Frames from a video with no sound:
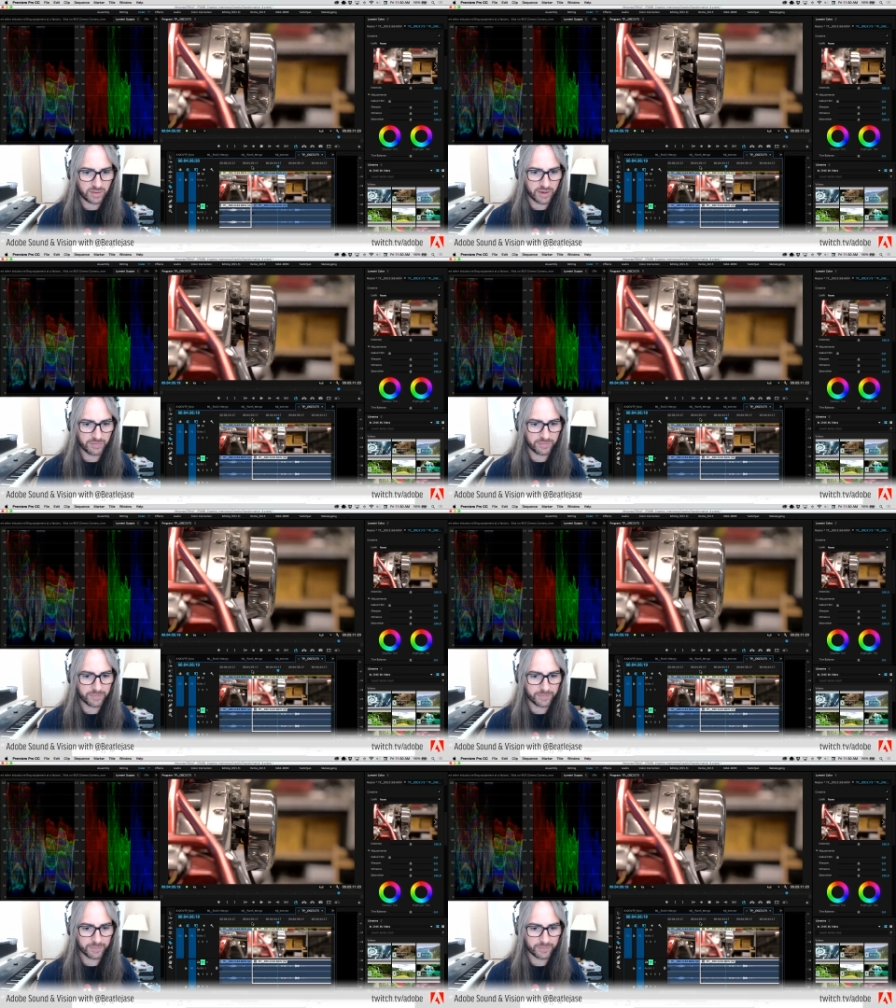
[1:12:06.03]
Yeah,
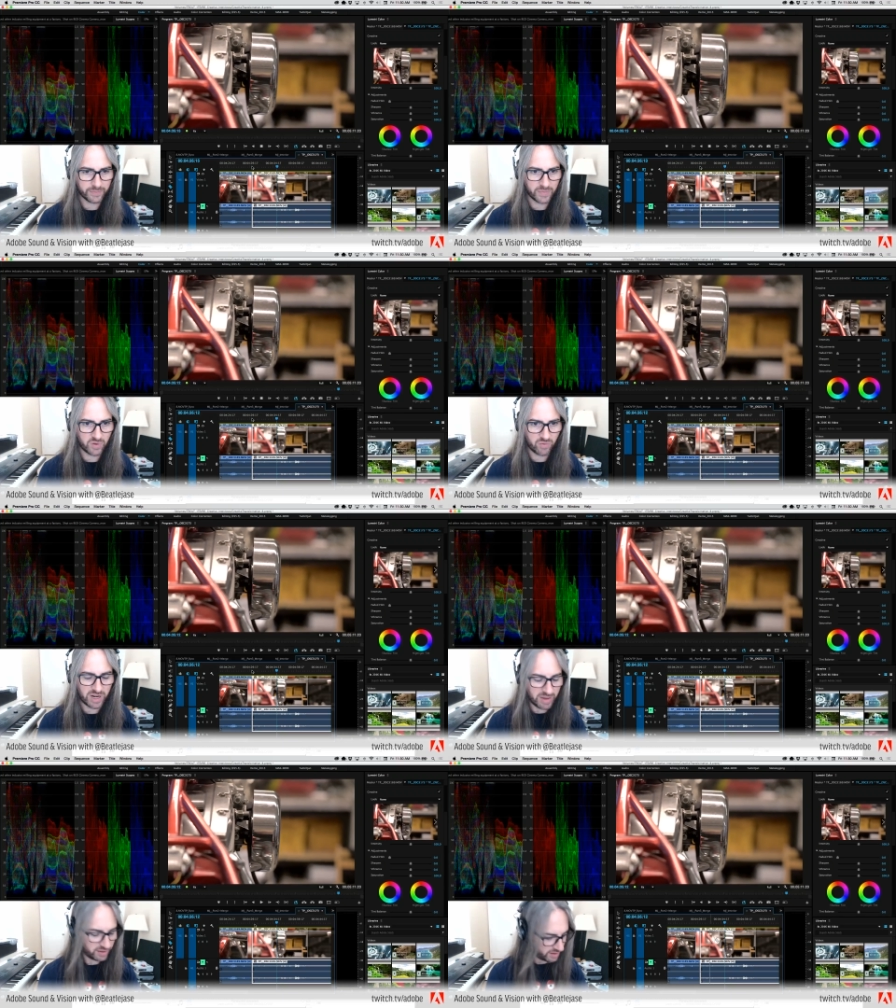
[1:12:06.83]

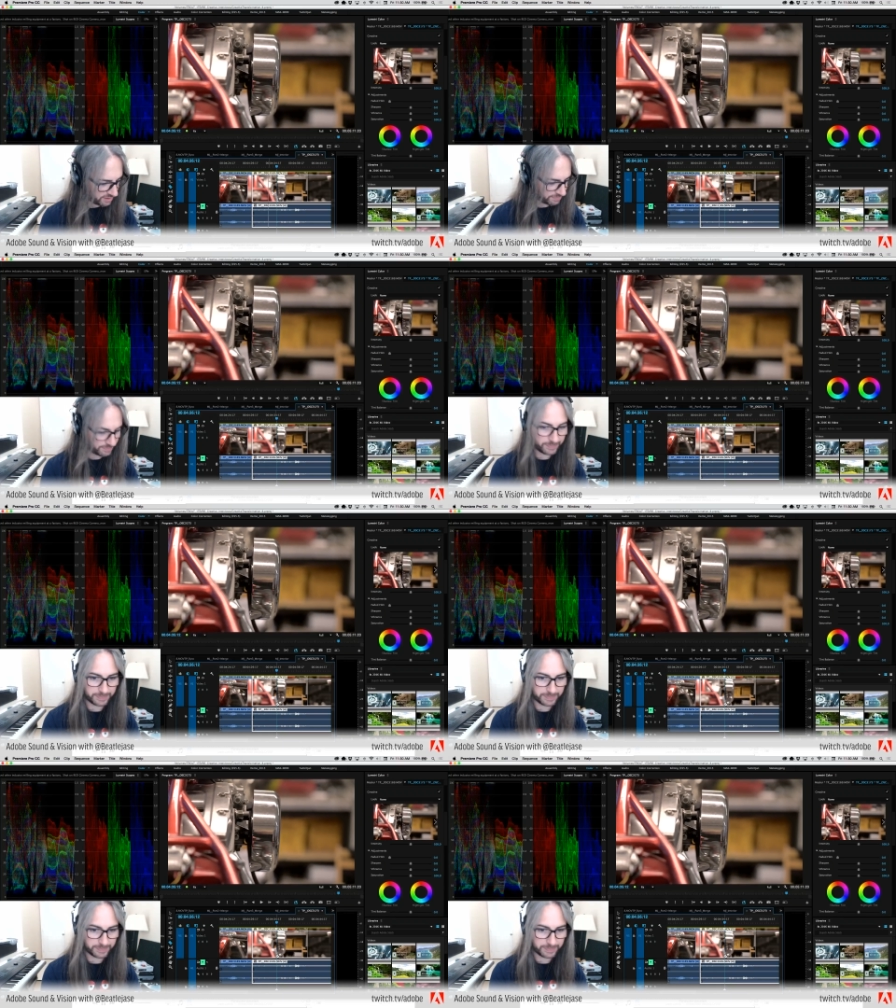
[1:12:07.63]
right about there.